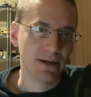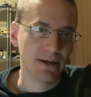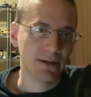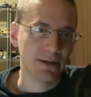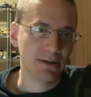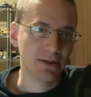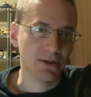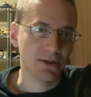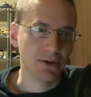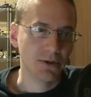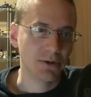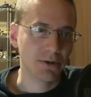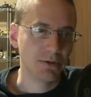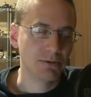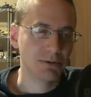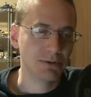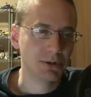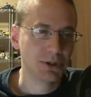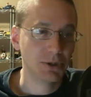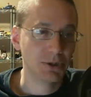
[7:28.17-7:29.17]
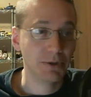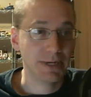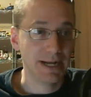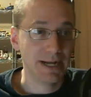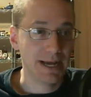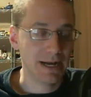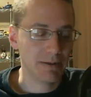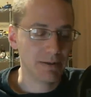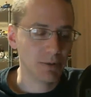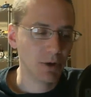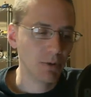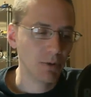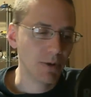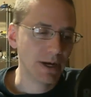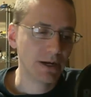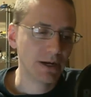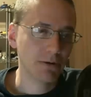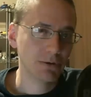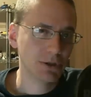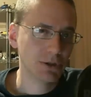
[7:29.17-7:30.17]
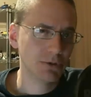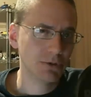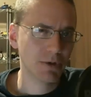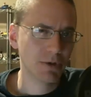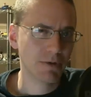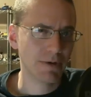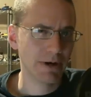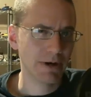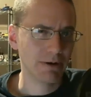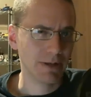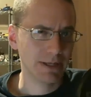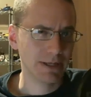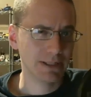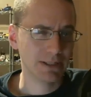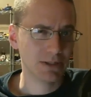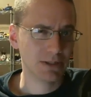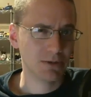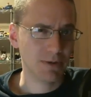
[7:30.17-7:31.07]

to shoot an animal. Why don't you require a license